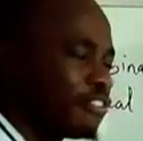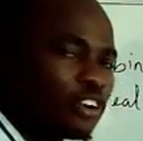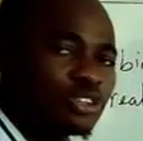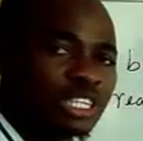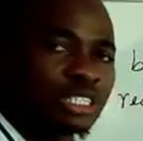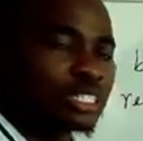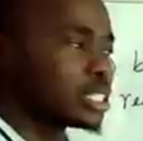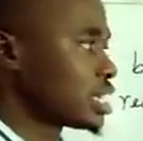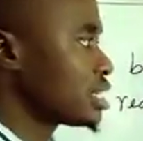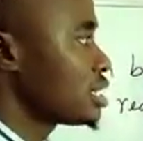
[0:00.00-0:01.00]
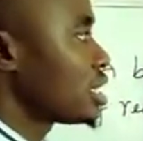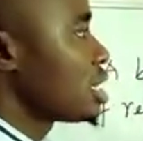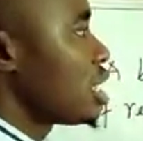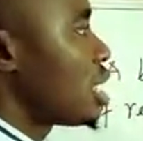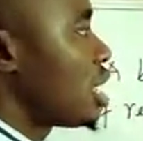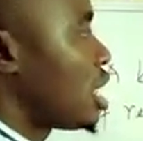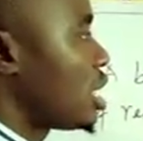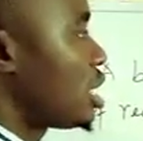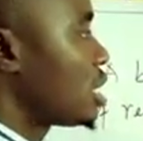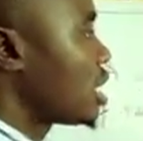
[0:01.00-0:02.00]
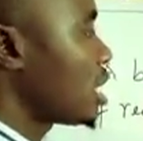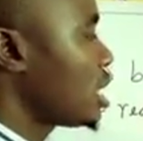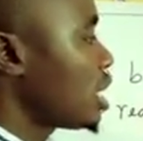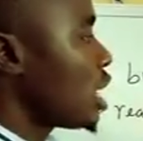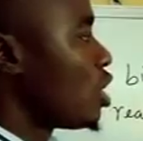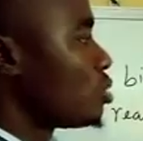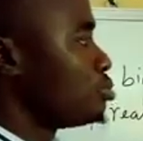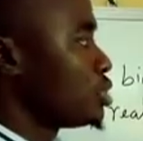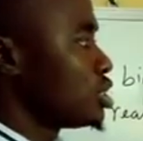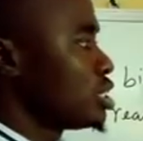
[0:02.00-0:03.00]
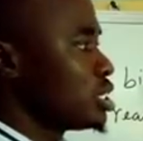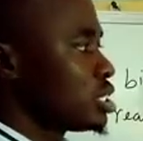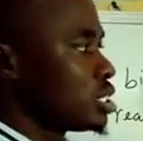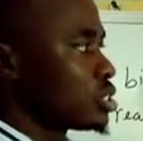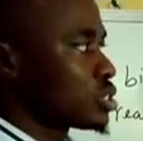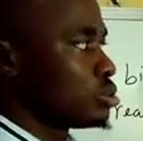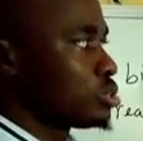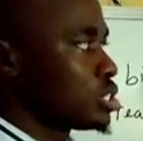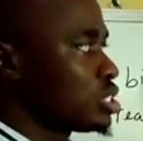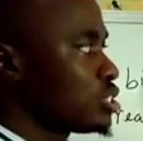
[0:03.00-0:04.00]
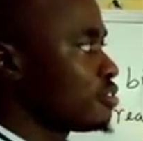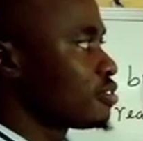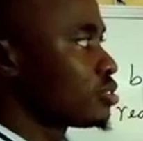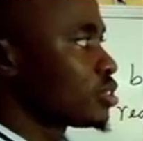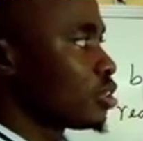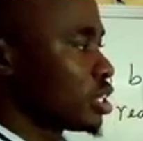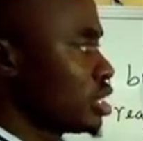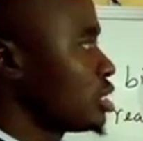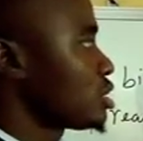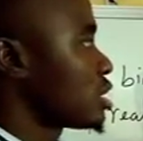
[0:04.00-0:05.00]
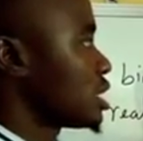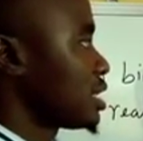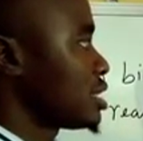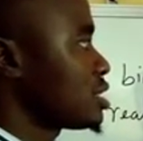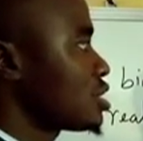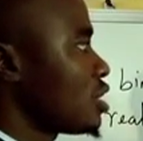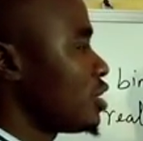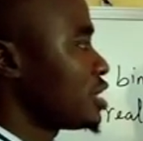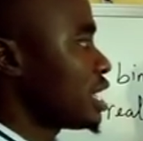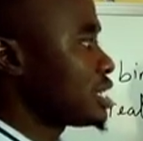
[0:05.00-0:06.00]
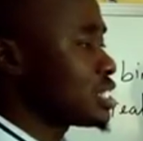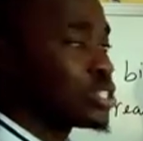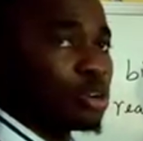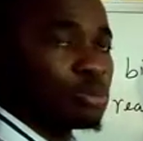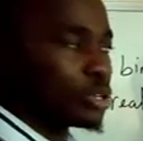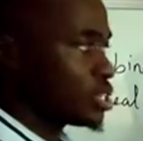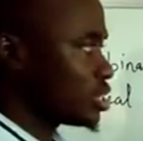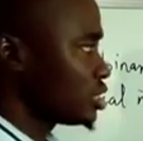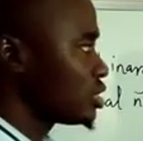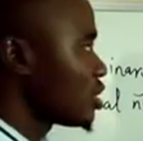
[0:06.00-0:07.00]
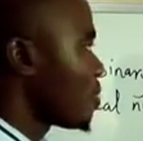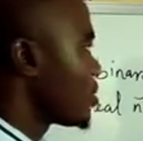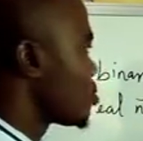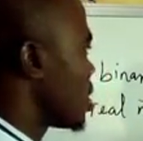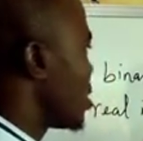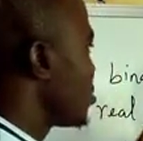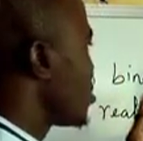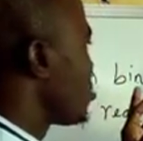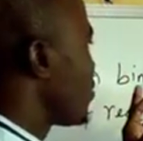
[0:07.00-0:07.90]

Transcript: before you can say a or b is commutative, okay, that is under this operation. So now